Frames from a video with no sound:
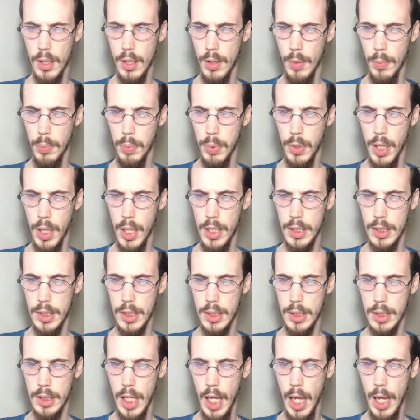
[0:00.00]
The place
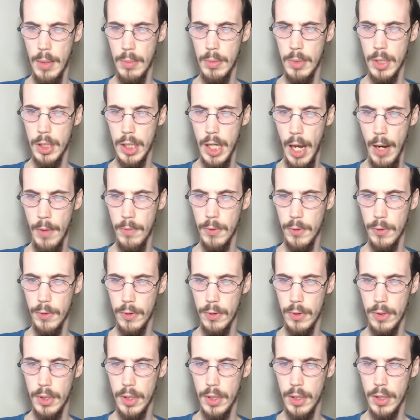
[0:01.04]
is Cape
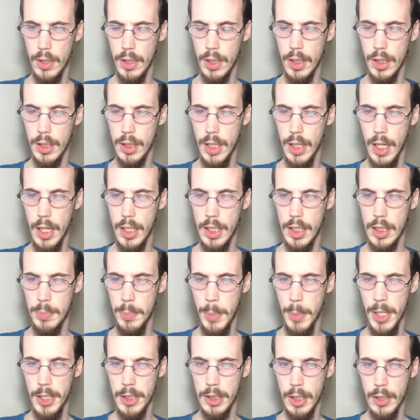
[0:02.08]
Canaveral, Kennedy
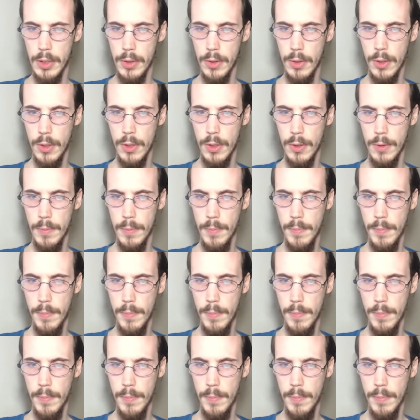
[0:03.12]
Space Center.